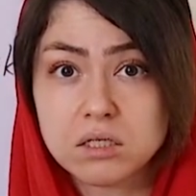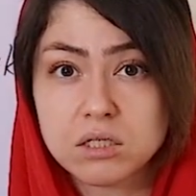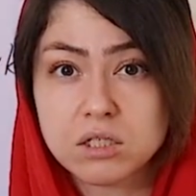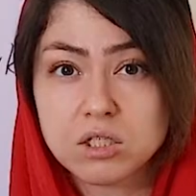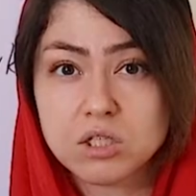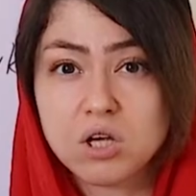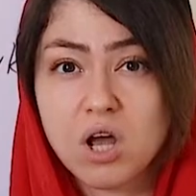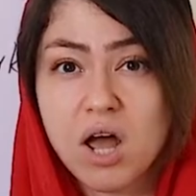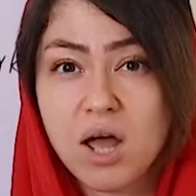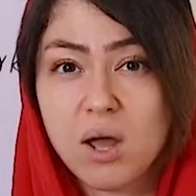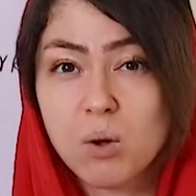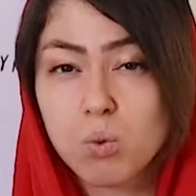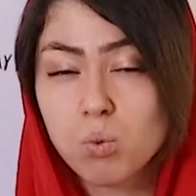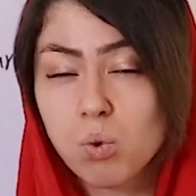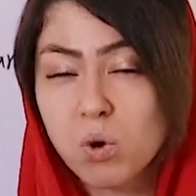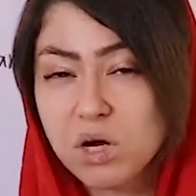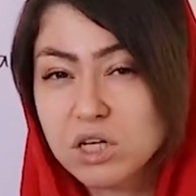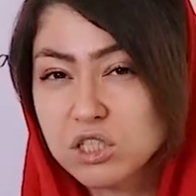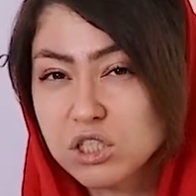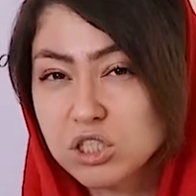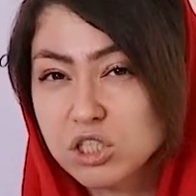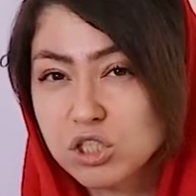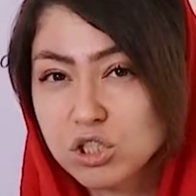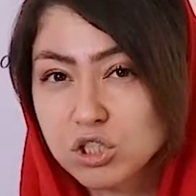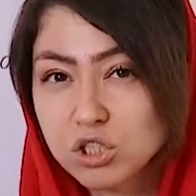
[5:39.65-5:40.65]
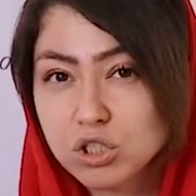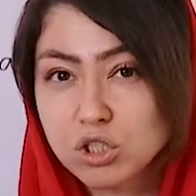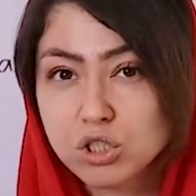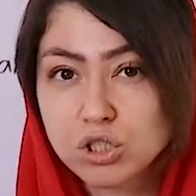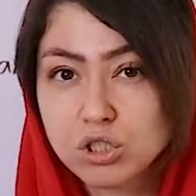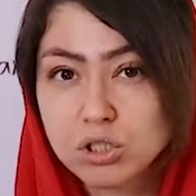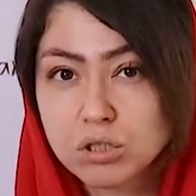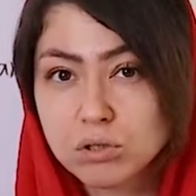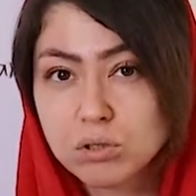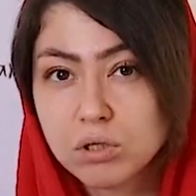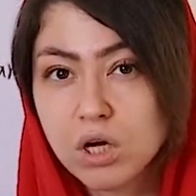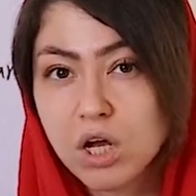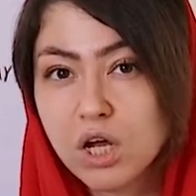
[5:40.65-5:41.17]
So I want you
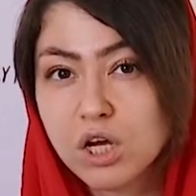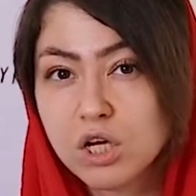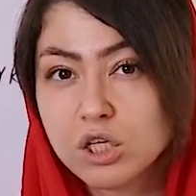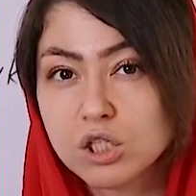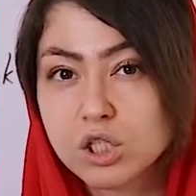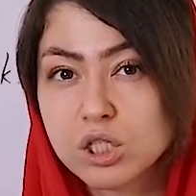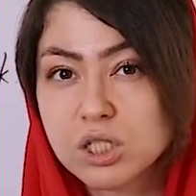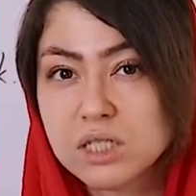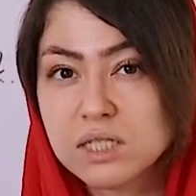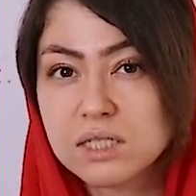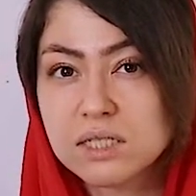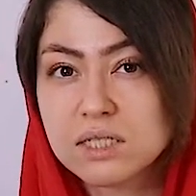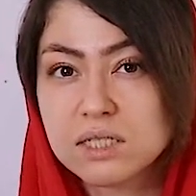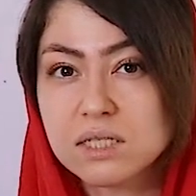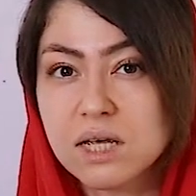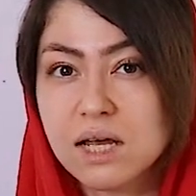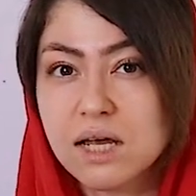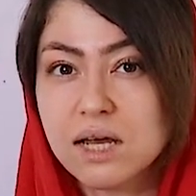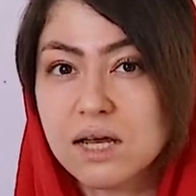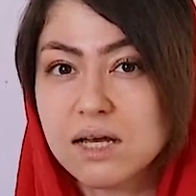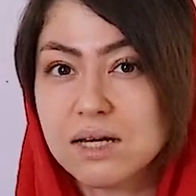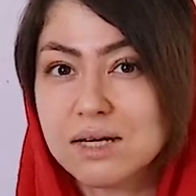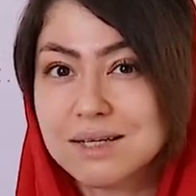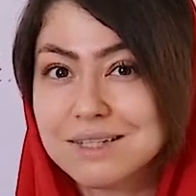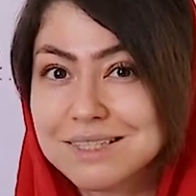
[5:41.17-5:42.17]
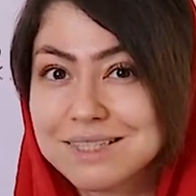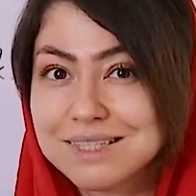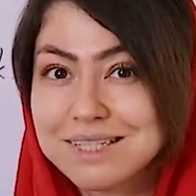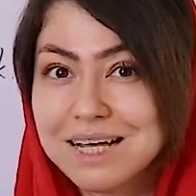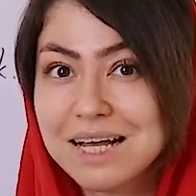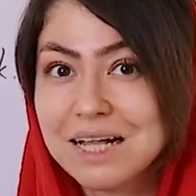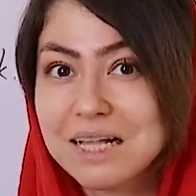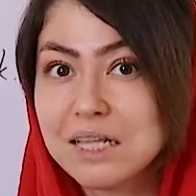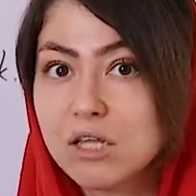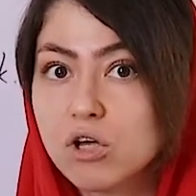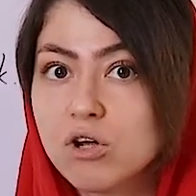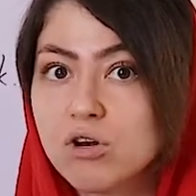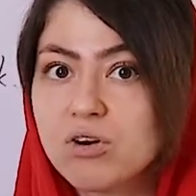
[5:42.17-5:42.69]
to just
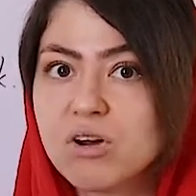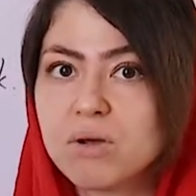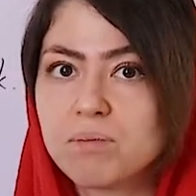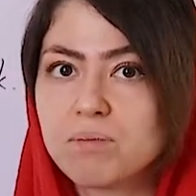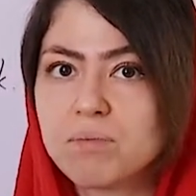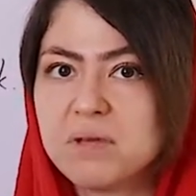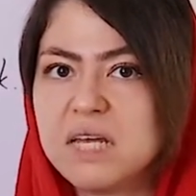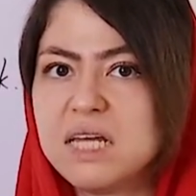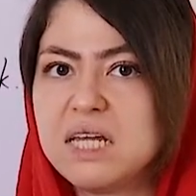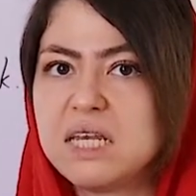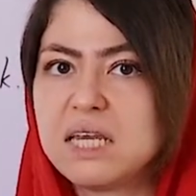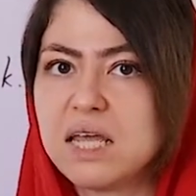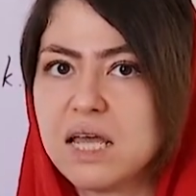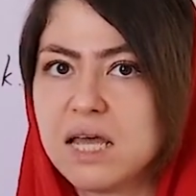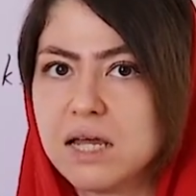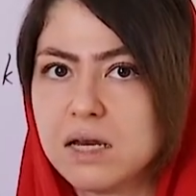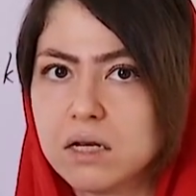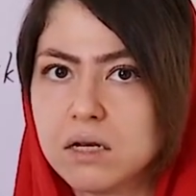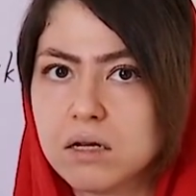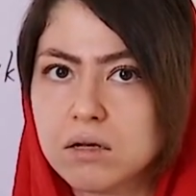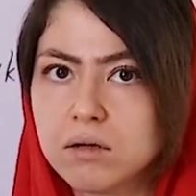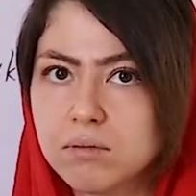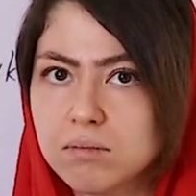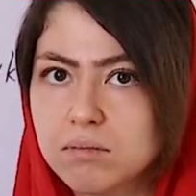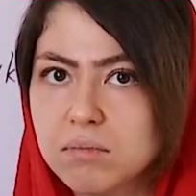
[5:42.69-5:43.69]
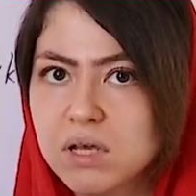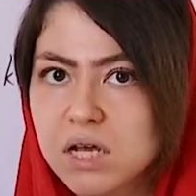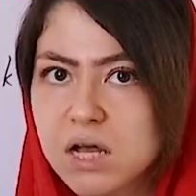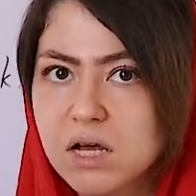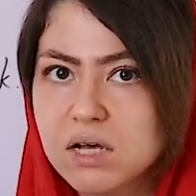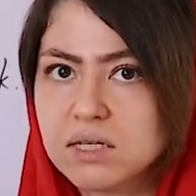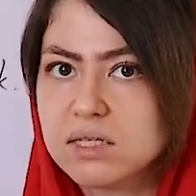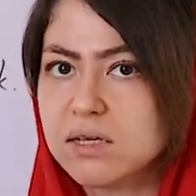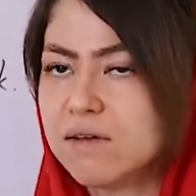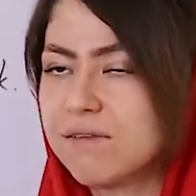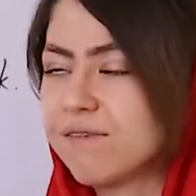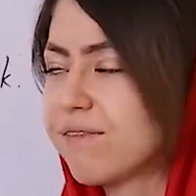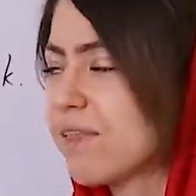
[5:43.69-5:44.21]
tell your opinion.
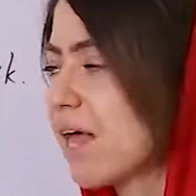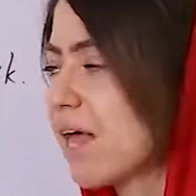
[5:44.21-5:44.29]
Because of